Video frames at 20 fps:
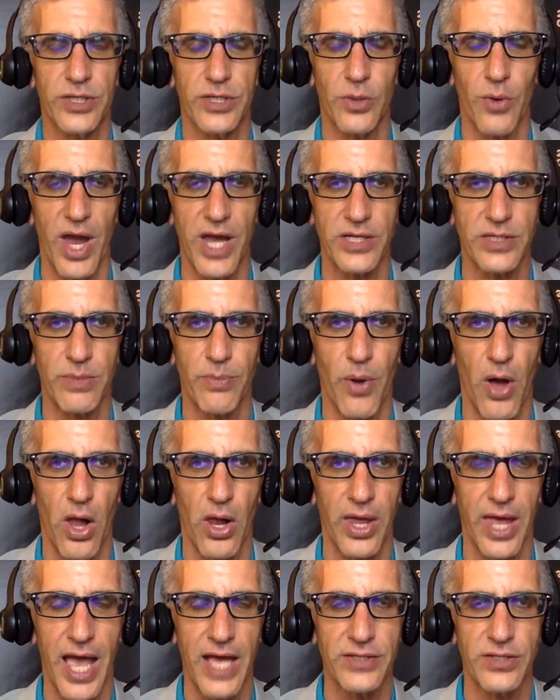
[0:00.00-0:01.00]
situation,
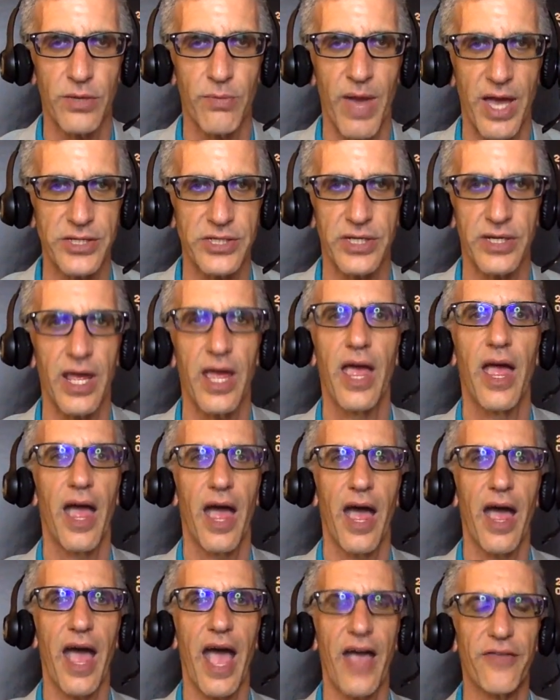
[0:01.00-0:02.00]
Paulie, as you mentioned.
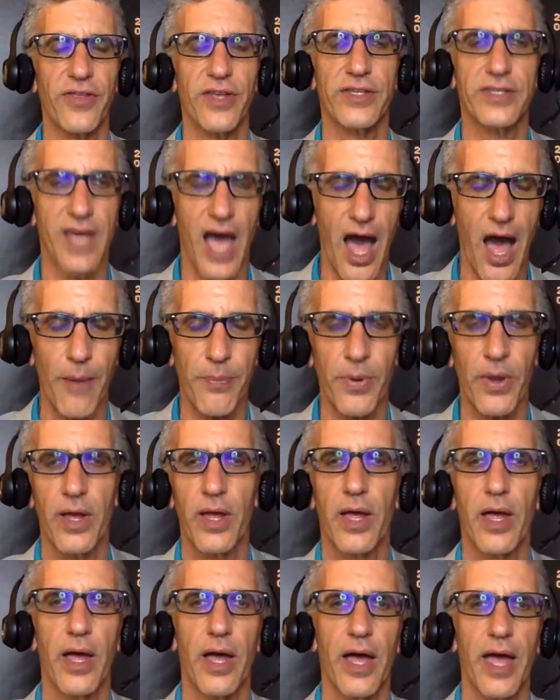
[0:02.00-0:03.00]
at the top,
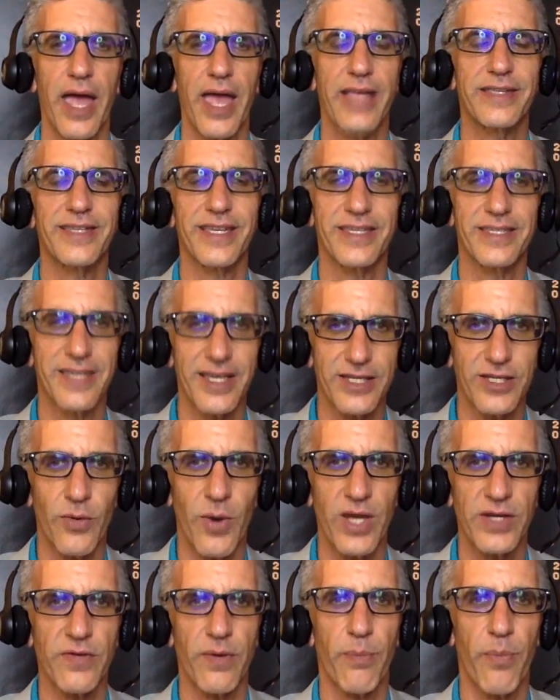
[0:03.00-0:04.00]
it's a
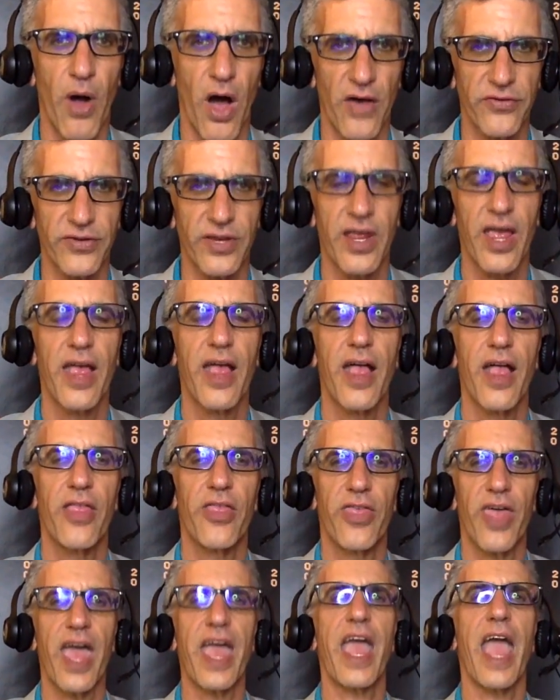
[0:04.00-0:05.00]
situation for Boston.
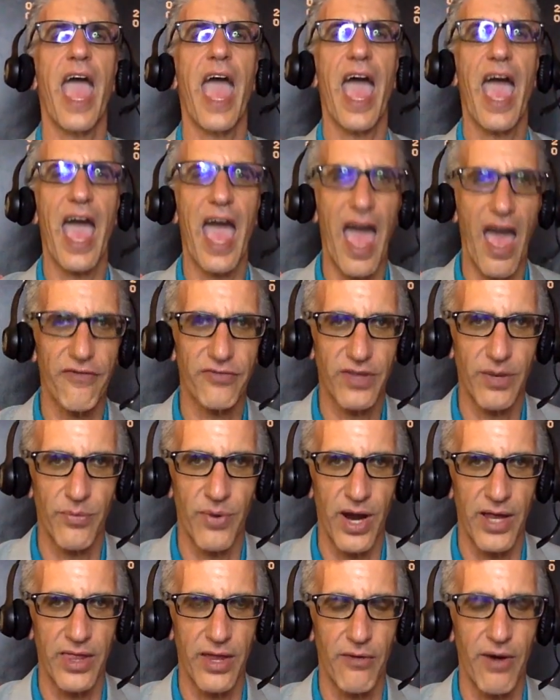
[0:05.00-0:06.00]
They have to
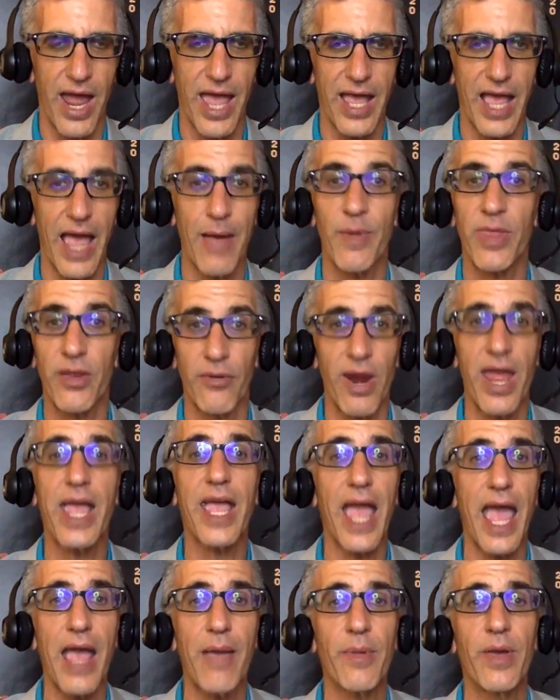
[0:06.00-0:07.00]
bring their A game, and their A
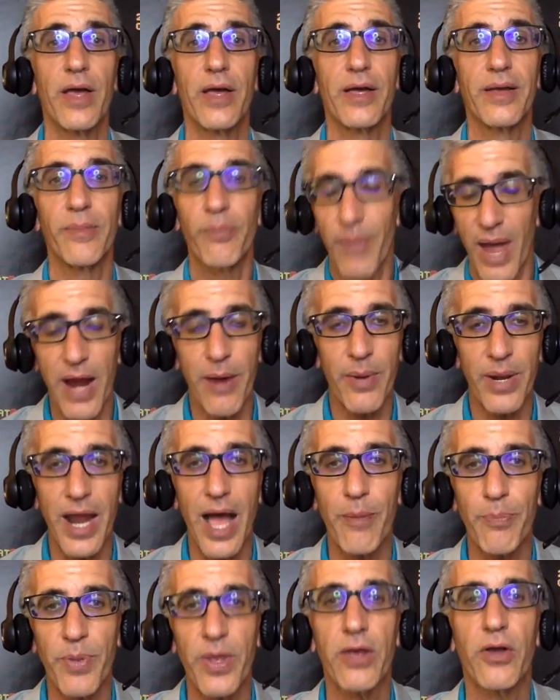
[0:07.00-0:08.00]
game may or may
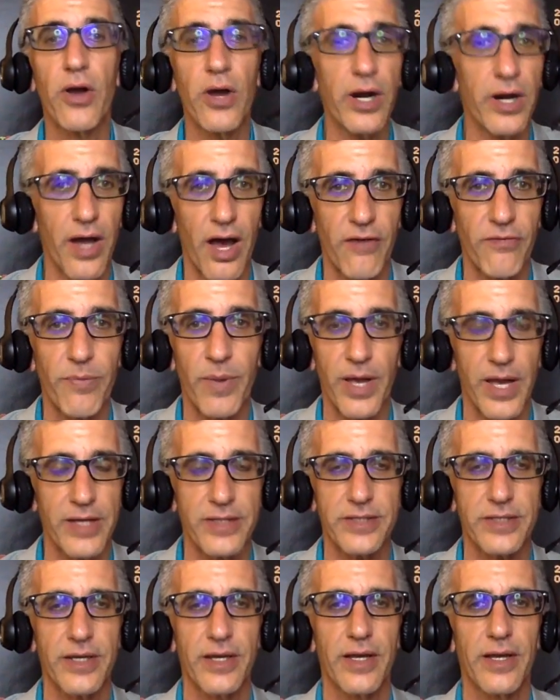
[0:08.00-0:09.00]
not be good enough
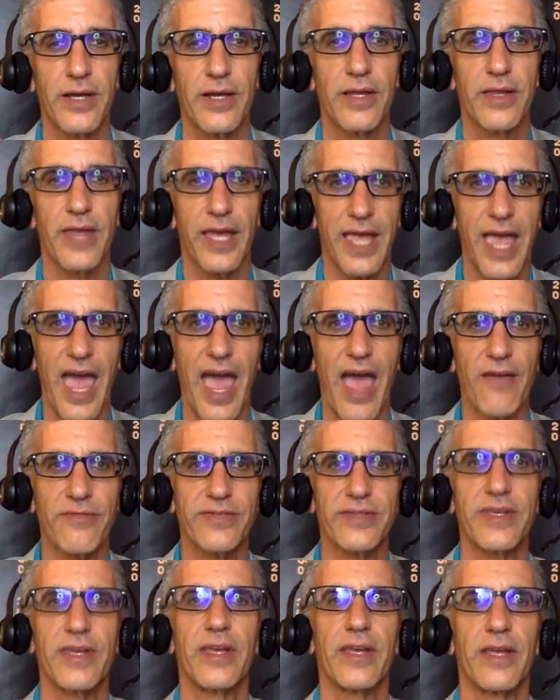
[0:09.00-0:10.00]
because the
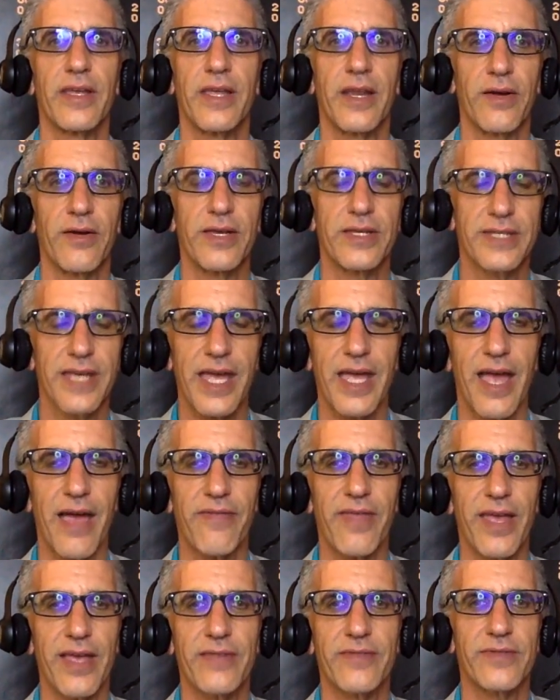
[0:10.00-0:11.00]
Cavs, you know, you say,
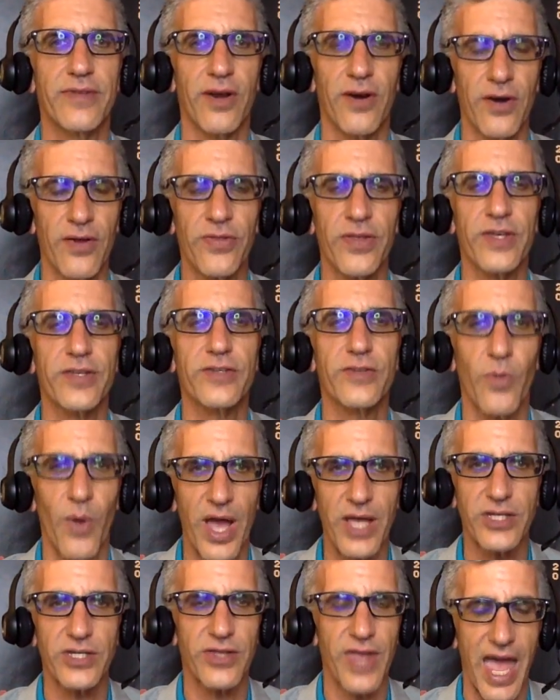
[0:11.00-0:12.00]
have they turned the
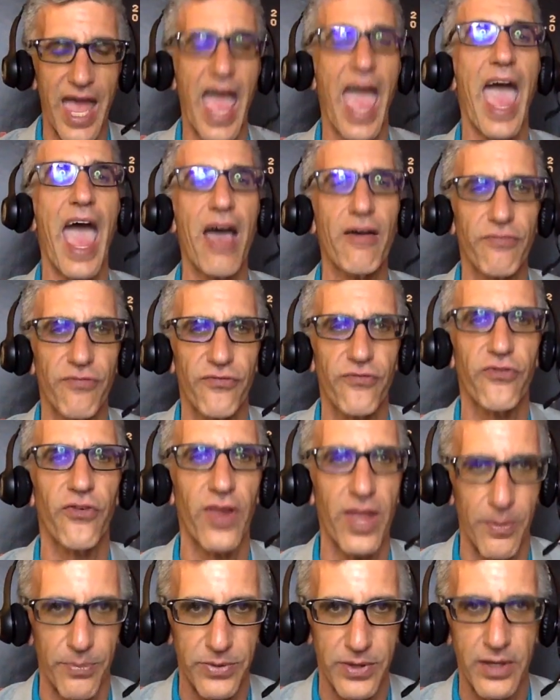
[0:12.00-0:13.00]
switch? They have
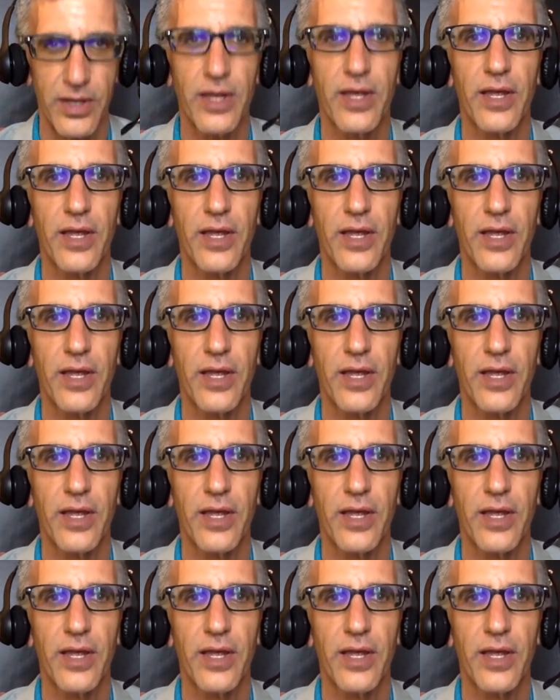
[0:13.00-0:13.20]
flipped.